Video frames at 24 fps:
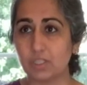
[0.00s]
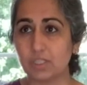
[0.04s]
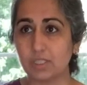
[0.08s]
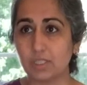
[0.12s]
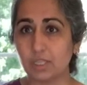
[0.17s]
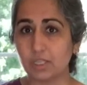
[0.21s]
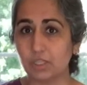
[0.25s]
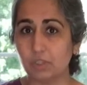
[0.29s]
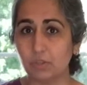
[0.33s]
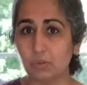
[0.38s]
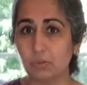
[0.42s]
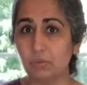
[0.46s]
that
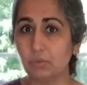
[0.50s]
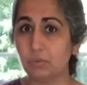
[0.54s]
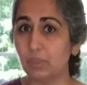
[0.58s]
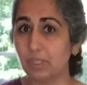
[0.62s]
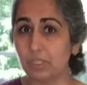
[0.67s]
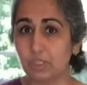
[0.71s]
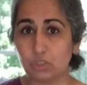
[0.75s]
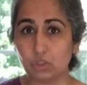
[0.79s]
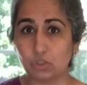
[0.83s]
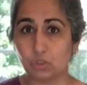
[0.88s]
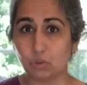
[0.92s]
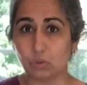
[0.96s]
you
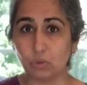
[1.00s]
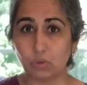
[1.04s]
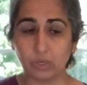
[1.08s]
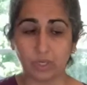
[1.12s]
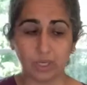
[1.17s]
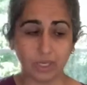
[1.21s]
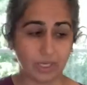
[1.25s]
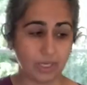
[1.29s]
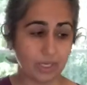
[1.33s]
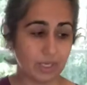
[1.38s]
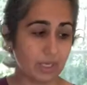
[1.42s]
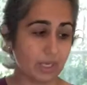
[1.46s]
enjoy,
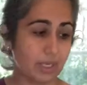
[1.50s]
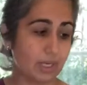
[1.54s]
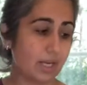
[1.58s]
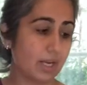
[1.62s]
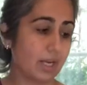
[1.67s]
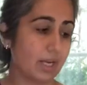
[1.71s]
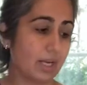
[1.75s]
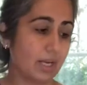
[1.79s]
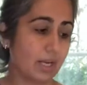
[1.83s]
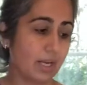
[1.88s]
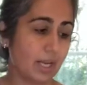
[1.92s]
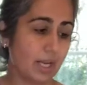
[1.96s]

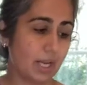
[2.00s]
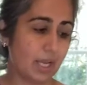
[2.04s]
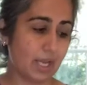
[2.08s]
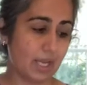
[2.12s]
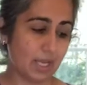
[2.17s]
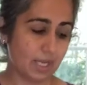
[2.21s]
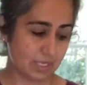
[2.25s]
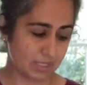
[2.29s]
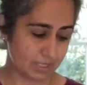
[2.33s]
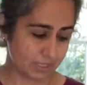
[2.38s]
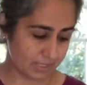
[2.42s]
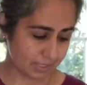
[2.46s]

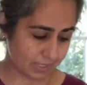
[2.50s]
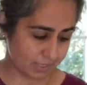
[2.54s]
and